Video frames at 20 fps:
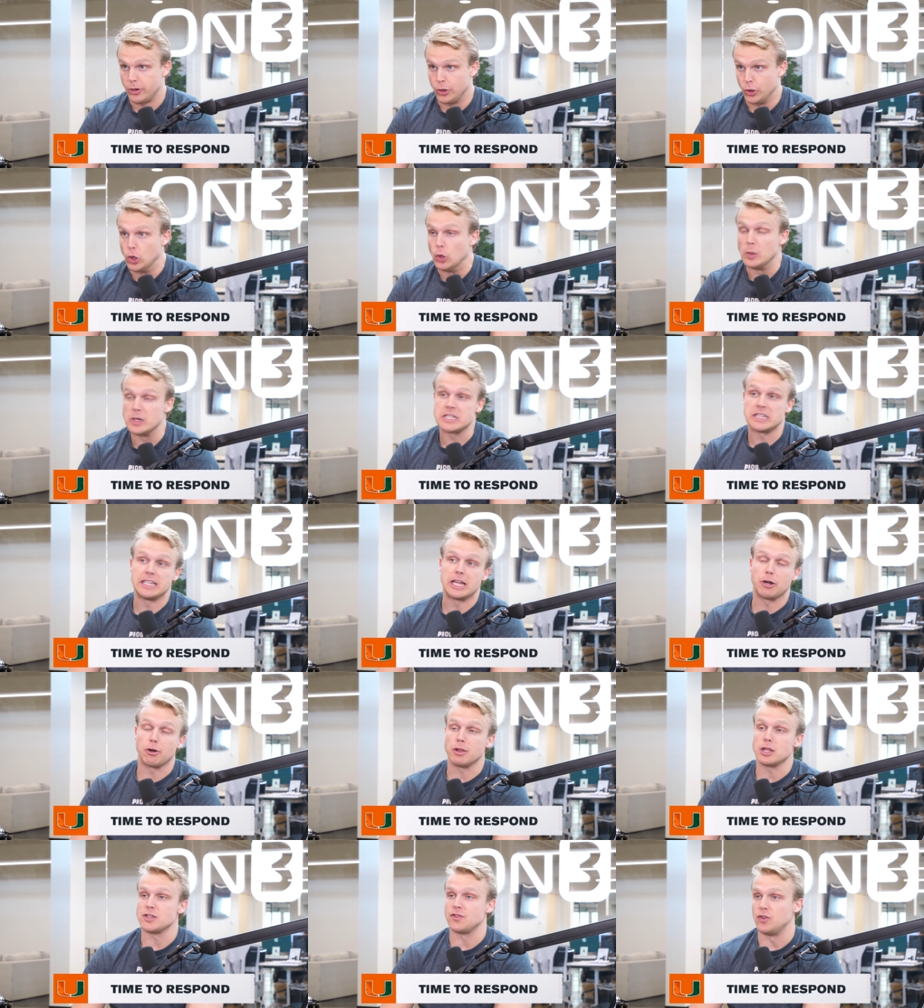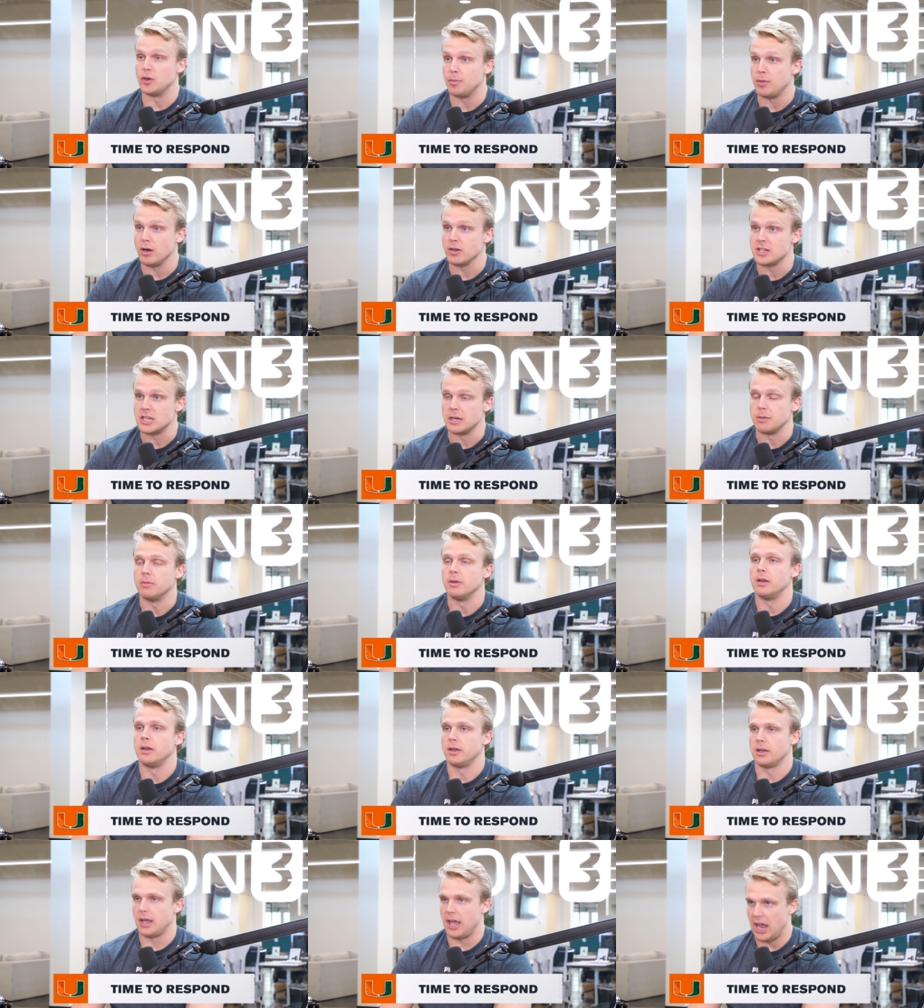Who is the leader of this football team?
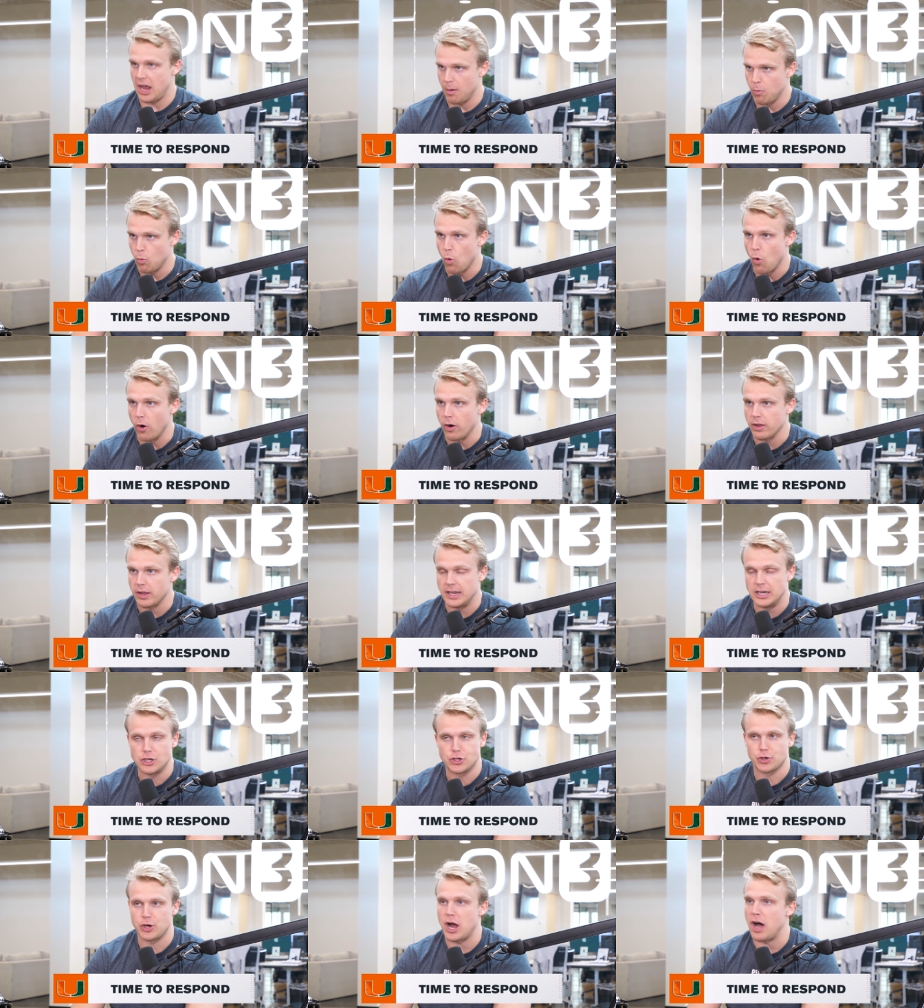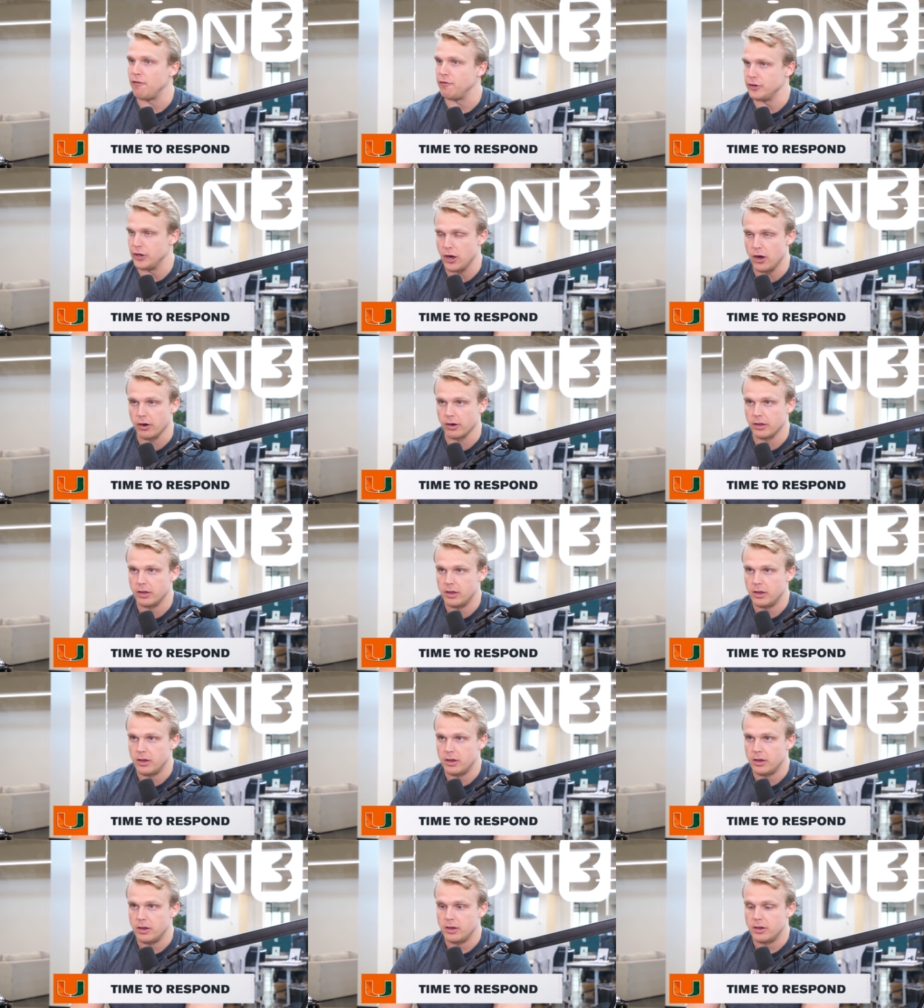Cam Ward. He's your alpha dog.
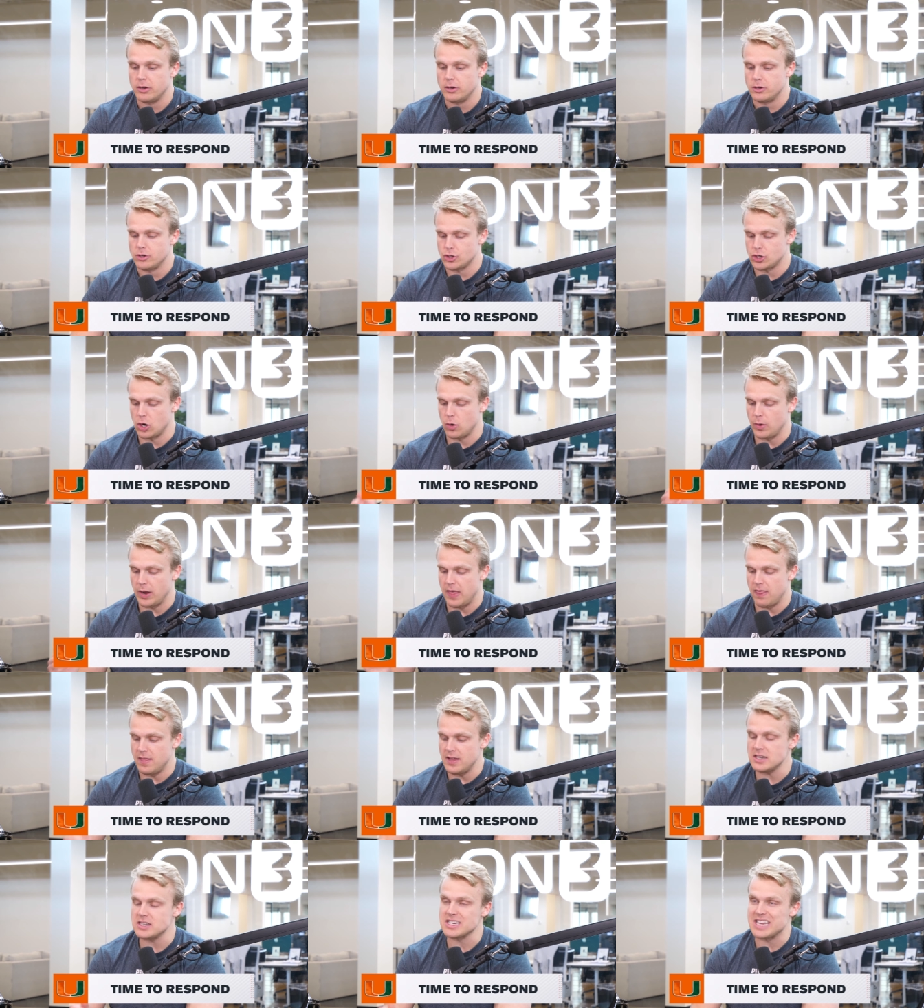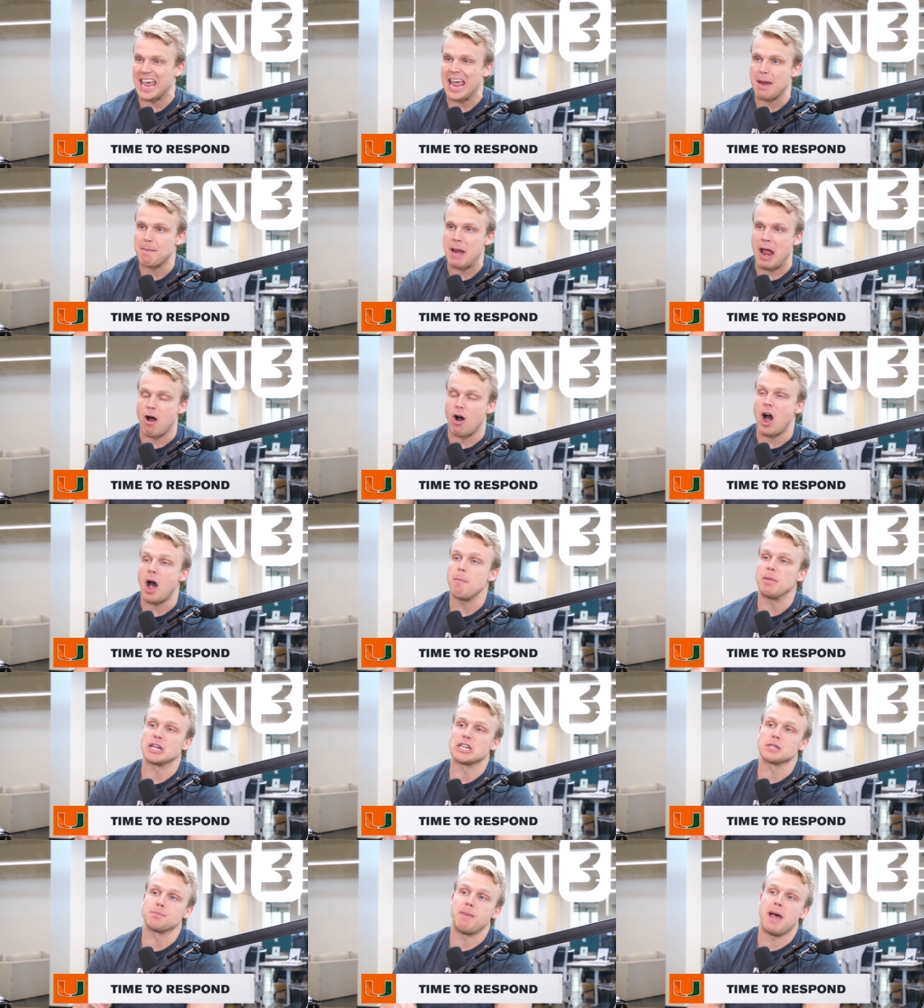So in this game now, I'm
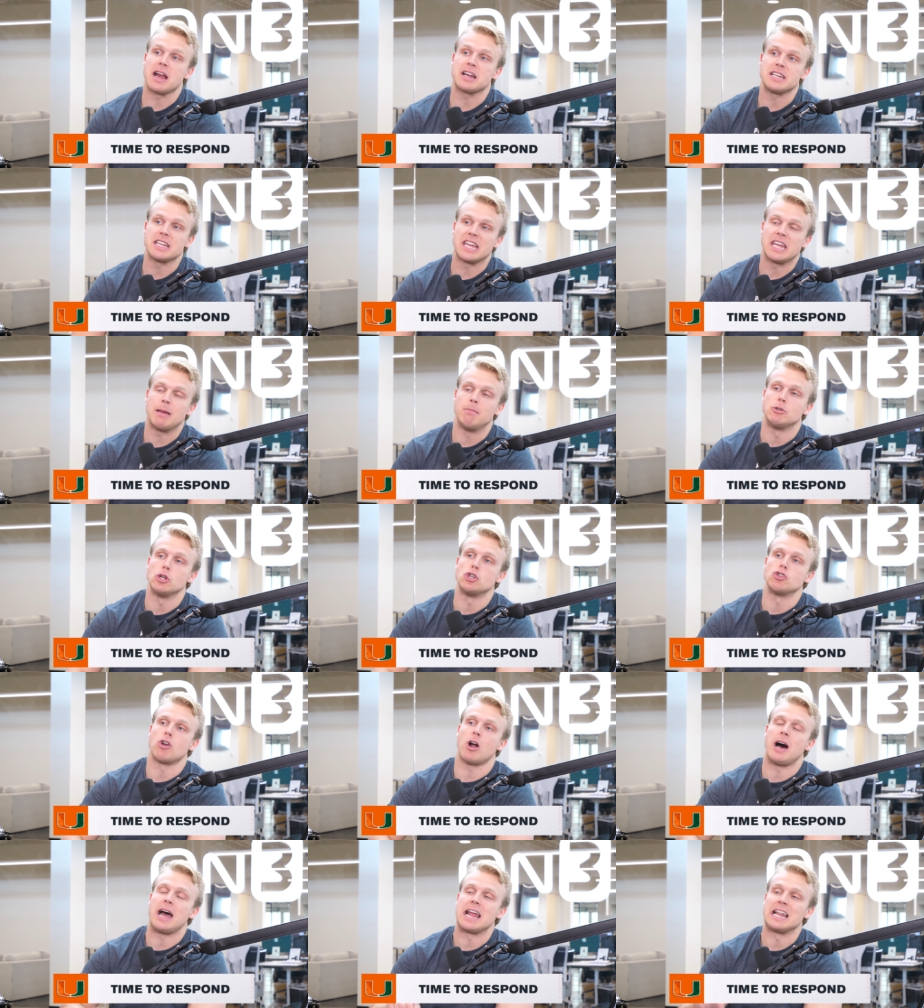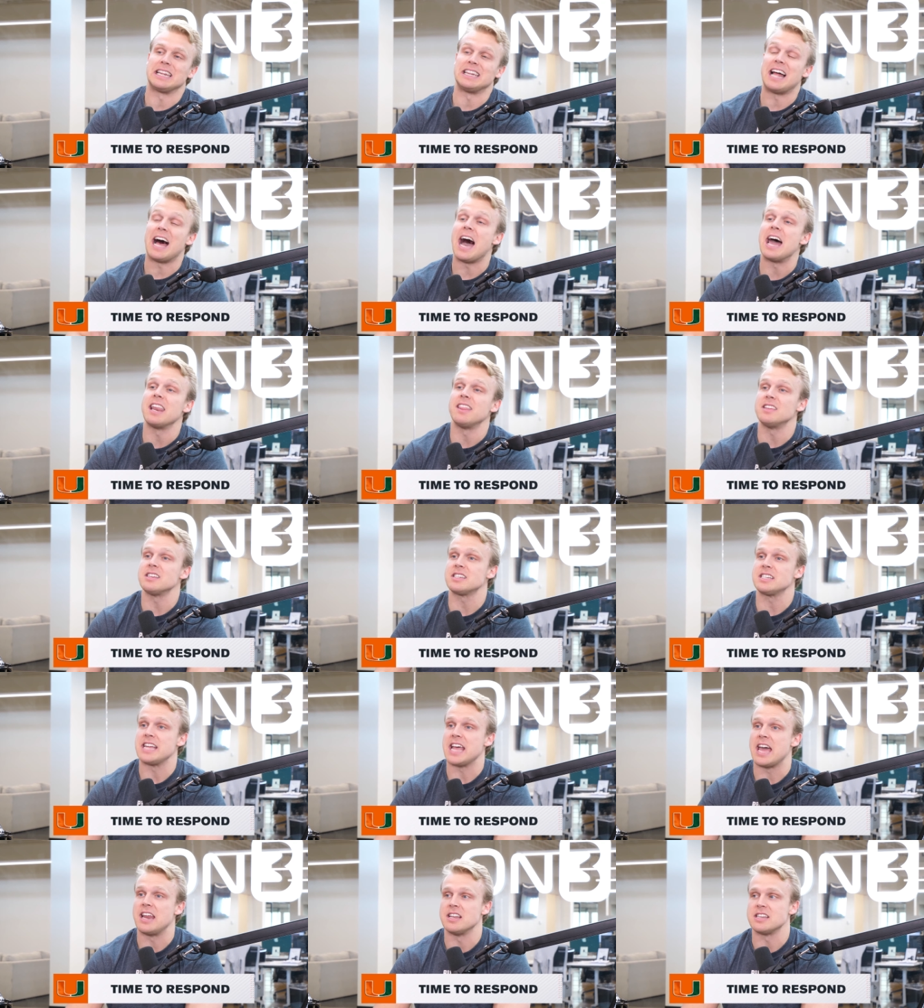expecting him to draw a line in the
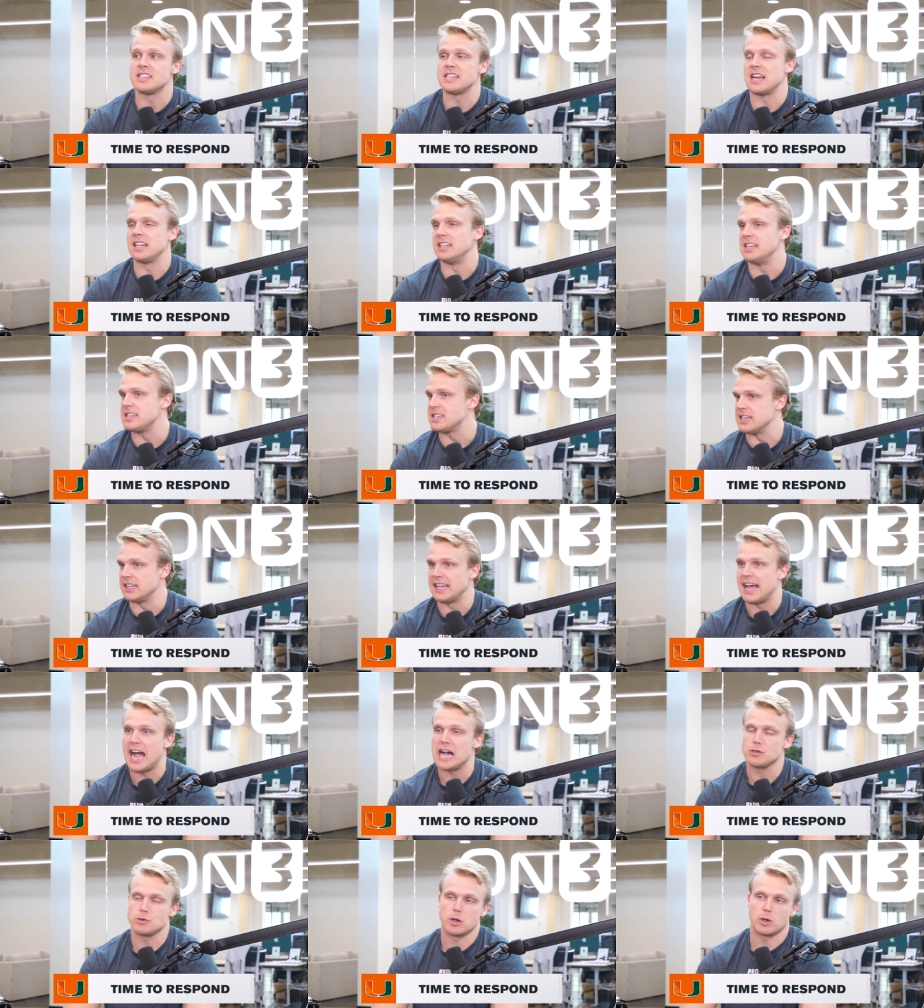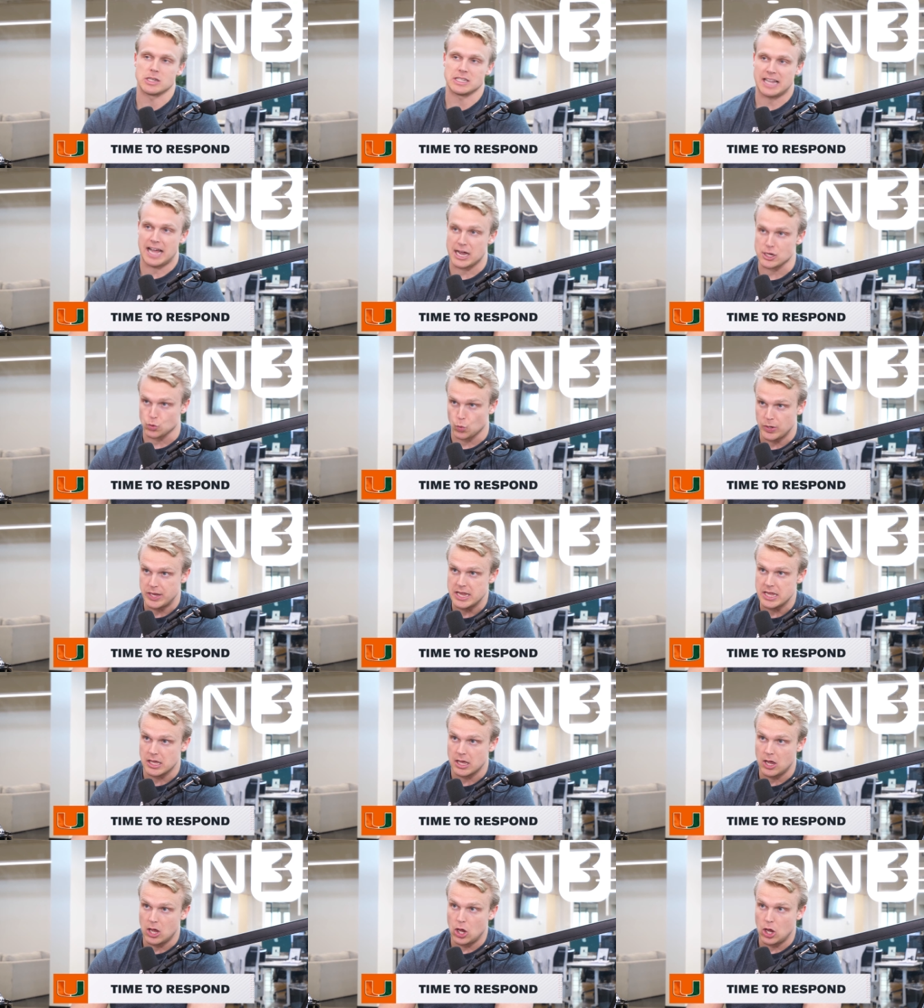sand and say, listen, last week was last week.